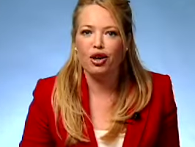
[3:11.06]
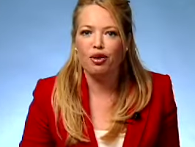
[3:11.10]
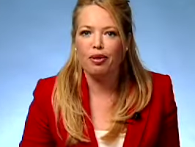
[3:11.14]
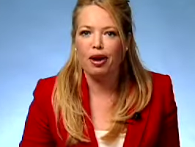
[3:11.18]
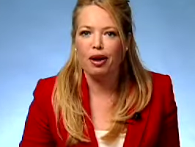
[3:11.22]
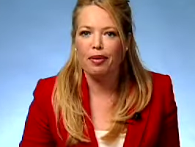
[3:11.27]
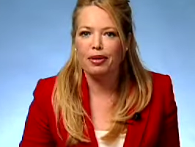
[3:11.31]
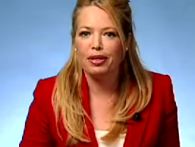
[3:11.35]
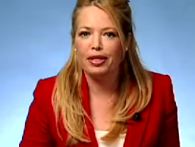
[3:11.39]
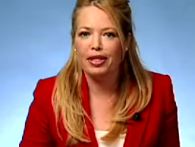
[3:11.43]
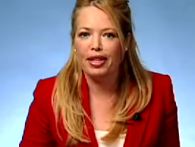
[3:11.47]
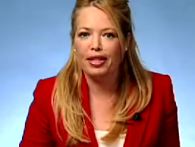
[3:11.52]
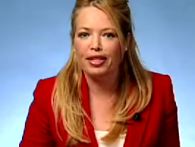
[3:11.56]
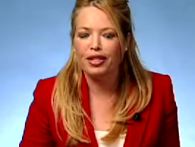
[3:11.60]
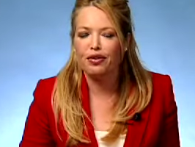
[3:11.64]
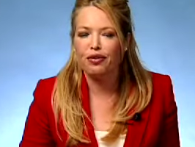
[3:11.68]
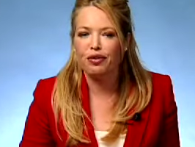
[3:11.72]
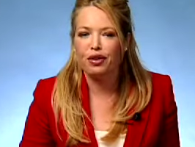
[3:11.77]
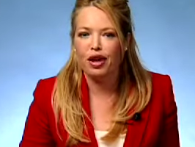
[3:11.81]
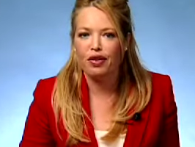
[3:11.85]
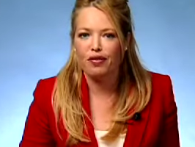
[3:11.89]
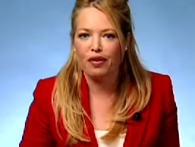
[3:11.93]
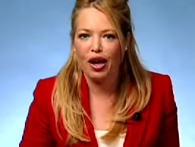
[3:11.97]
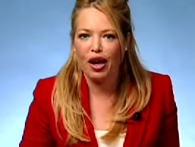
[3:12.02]
Obama says if
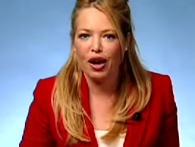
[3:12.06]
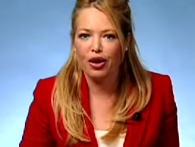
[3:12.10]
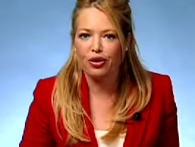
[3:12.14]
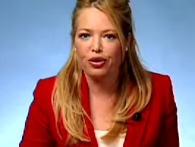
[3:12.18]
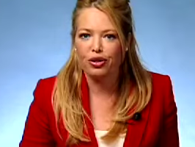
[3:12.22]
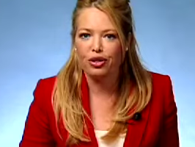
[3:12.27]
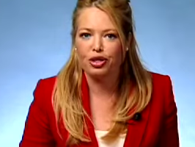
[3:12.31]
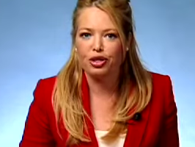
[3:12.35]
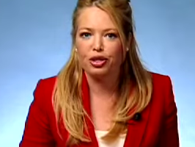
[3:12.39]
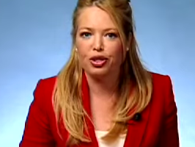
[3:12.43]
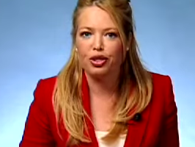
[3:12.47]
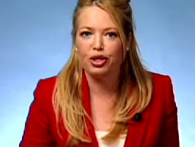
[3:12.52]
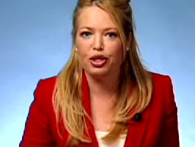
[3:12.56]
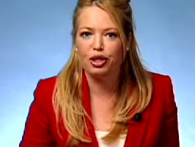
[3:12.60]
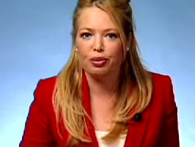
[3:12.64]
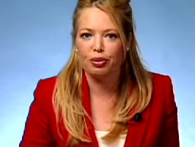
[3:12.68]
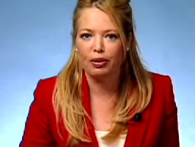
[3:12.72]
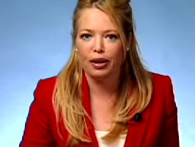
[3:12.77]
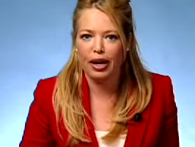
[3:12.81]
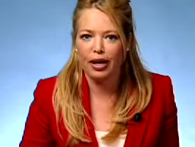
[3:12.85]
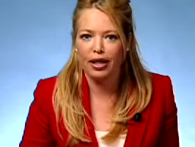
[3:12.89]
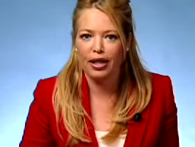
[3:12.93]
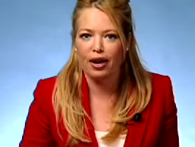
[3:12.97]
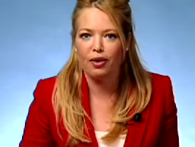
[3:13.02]
we have a health insurance
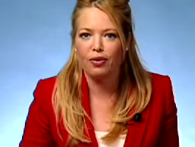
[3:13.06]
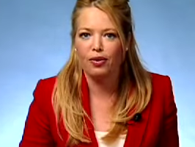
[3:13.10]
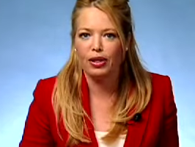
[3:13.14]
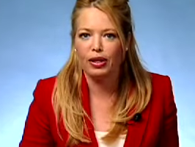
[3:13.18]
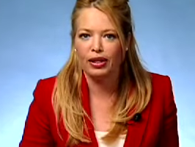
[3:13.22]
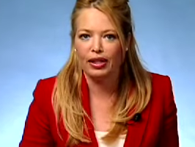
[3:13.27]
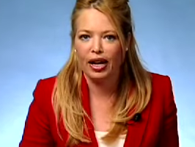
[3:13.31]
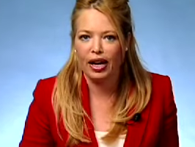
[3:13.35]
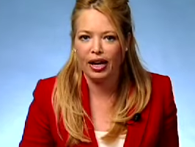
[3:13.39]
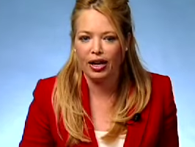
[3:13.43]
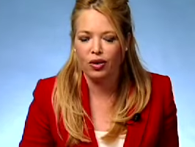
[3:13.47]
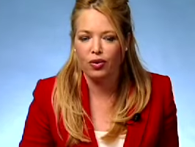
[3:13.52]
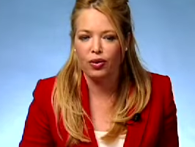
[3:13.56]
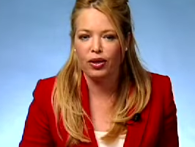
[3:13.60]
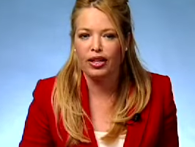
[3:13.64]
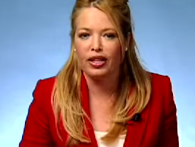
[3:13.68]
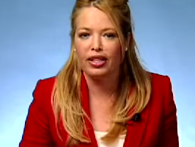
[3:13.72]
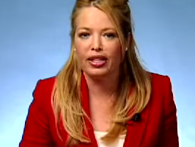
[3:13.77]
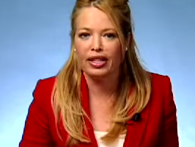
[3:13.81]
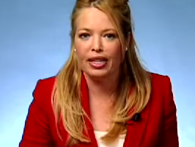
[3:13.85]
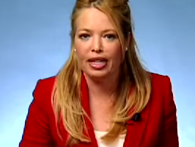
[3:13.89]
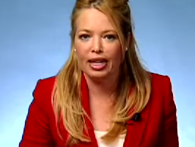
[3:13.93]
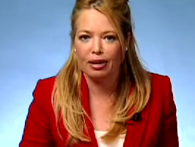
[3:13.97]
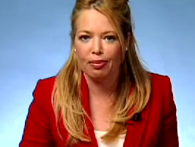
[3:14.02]
plan that we like, we
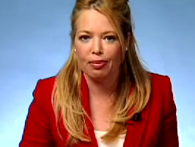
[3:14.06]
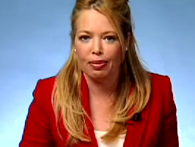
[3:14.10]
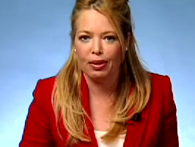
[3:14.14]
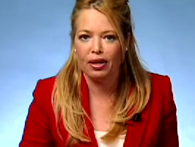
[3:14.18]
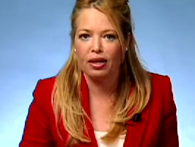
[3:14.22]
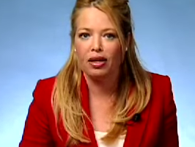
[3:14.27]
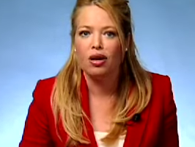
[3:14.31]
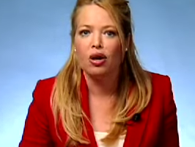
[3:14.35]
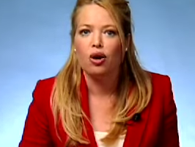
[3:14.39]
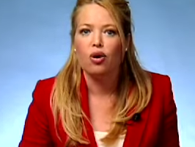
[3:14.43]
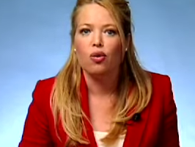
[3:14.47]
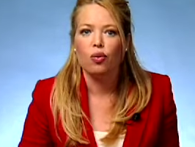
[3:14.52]
can keep it.